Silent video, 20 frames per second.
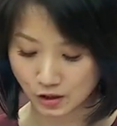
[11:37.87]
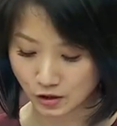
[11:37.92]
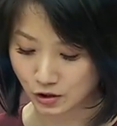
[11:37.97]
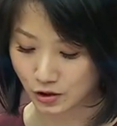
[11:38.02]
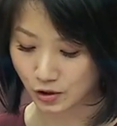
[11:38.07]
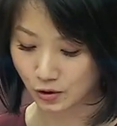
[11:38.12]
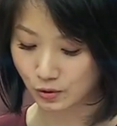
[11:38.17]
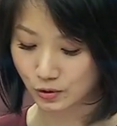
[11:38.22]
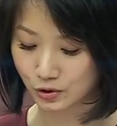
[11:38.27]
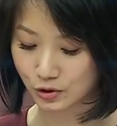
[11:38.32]

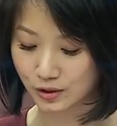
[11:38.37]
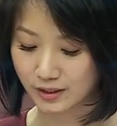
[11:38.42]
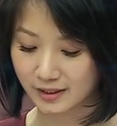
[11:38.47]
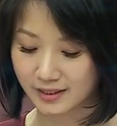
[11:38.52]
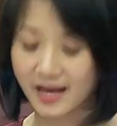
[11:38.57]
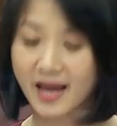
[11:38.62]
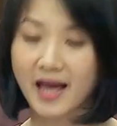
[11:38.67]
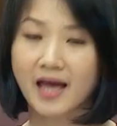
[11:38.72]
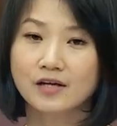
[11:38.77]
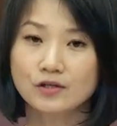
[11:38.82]

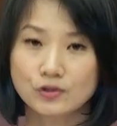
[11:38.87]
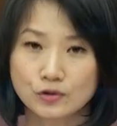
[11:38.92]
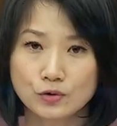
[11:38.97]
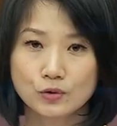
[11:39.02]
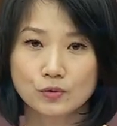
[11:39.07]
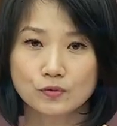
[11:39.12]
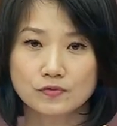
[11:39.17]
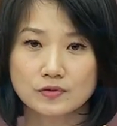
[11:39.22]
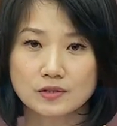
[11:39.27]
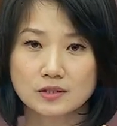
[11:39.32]
children and
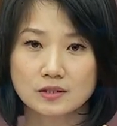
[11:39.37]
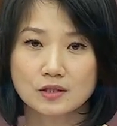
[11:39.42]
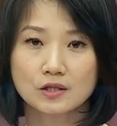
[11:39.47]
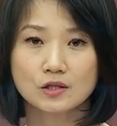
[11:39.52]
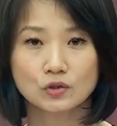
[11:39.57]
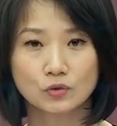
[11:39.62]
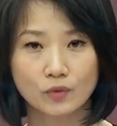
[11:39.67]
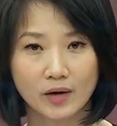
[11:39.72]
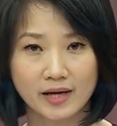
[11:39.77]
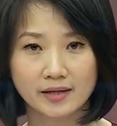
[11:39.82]
youths
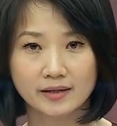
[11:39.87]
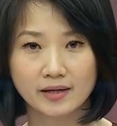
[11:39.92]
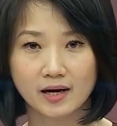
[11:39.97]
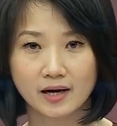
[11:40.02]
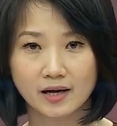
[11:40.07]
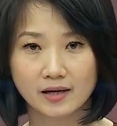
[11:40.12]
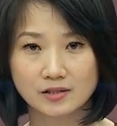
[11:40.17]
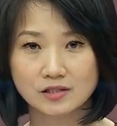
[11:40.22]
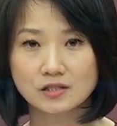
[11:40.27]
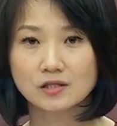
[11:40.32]
to
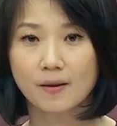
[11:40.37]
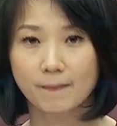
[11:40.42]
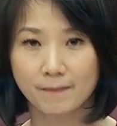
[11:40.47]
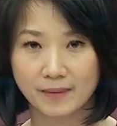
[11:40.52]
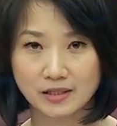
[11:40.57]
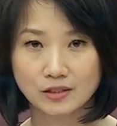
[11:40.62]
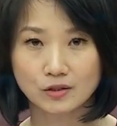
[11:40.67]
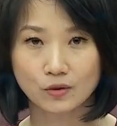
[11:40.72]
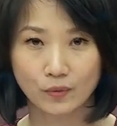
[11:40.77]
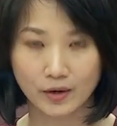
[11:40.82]
enhance
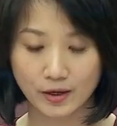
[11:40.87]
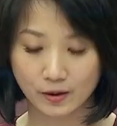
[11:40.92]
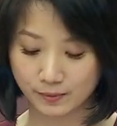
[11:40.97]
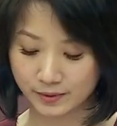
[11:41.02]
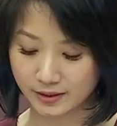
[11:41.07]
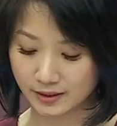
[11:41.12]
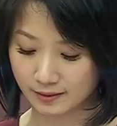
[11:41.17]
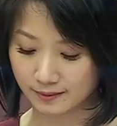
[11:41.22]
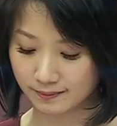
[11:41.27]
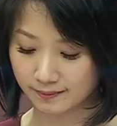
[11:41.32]
mental
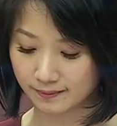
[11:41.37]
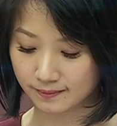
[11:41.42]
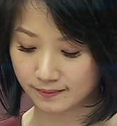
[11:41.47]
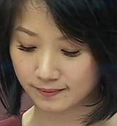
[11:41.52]
well-being.